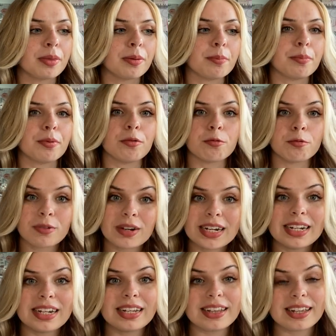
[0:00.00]
But
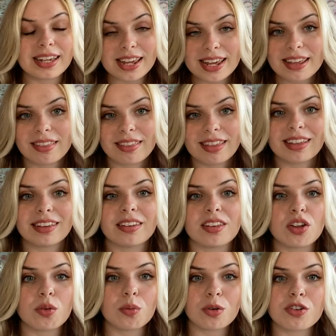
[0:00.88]
really the key thing
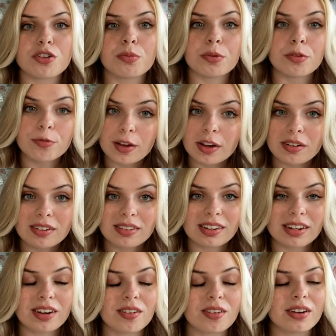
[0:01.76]
that you want to be
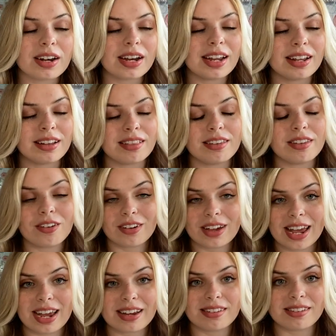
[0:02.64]
focusing on in your
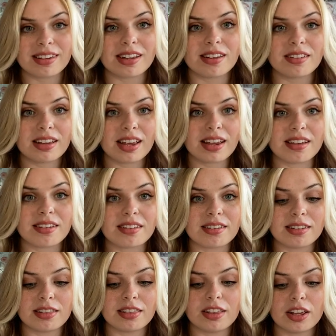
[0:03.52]
cases
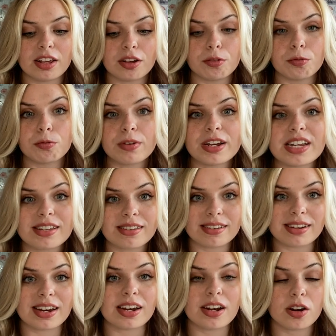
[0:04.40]
is the
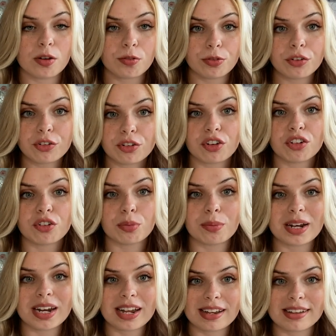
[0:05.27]
reasoning of the
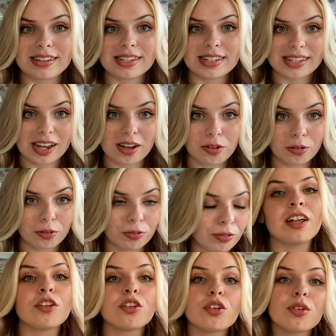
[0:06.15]
judgment
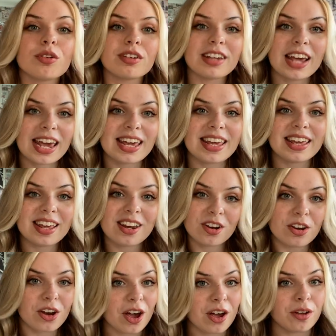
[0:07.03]
itself. As you're
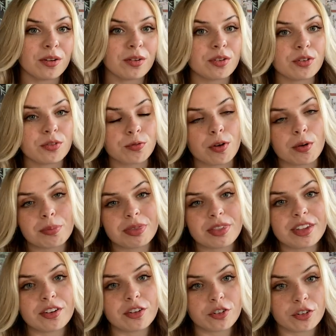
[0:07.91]
taking notes from
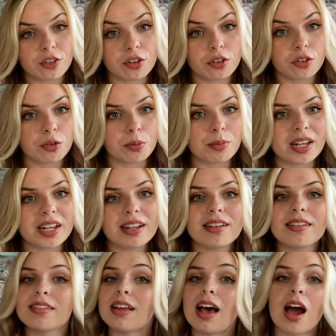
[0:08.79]
these
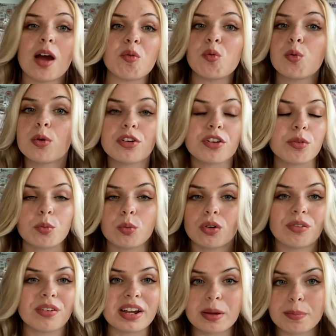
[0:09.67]
judgments, I wouldn't
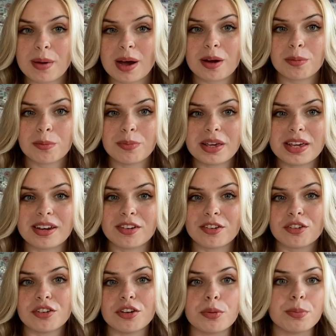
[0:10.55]
worry about being
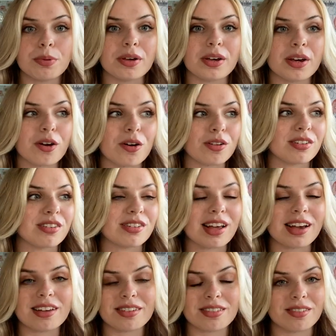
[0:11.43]
super
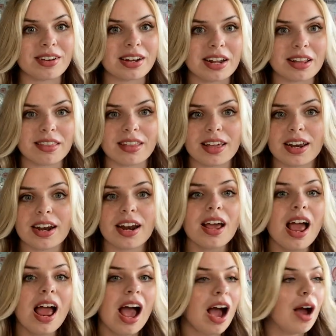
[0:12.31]
concise or anything.
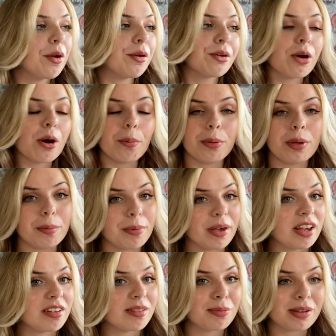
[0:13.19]
I would copy and
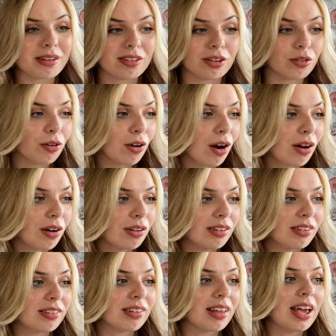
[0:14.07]
paste bits
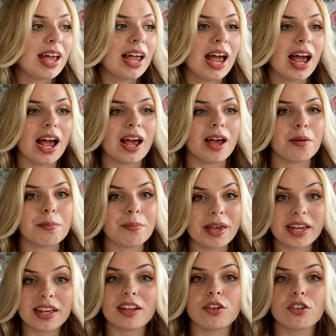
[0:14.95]
across,
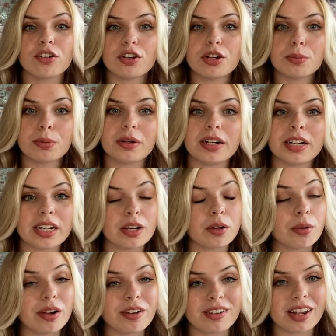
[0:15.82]
making sure you're putting it in
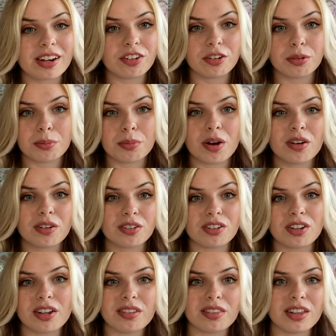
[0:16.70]
quotation marks
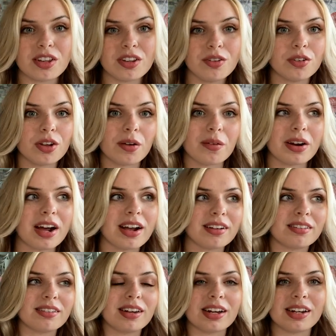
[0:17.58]
so that you don't
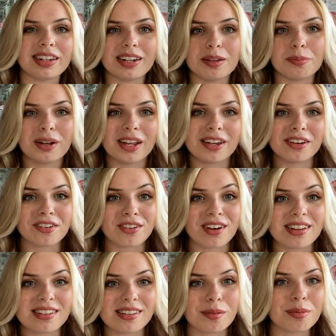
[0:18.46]
accidentally
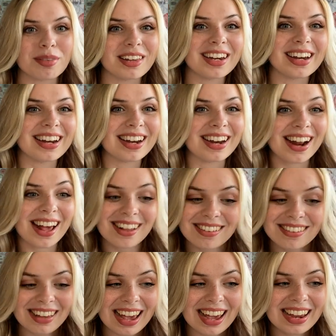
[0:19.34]
plagiarise something in an
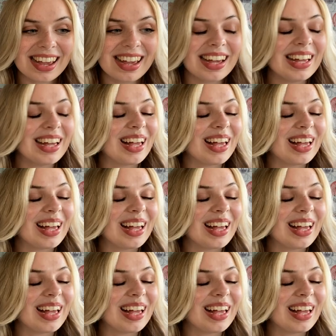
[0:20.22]
essay.